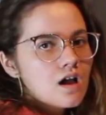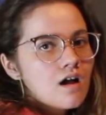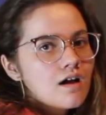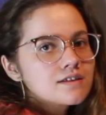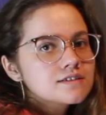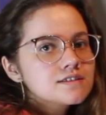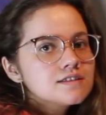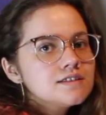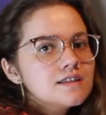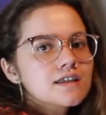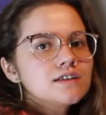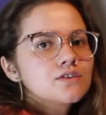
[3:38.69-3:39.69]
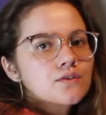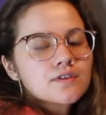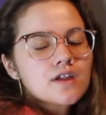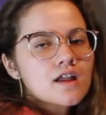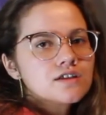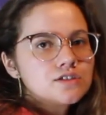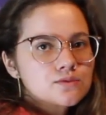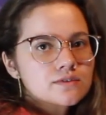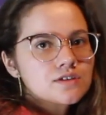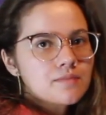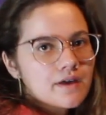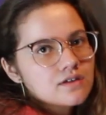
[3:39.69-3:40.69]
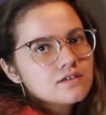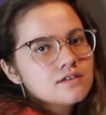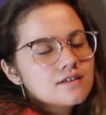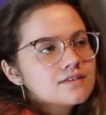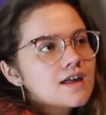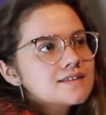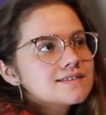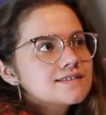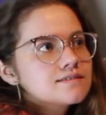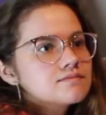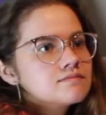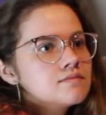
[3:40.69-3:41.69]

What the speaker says: Honestly, like I don't think I could do any better, and that's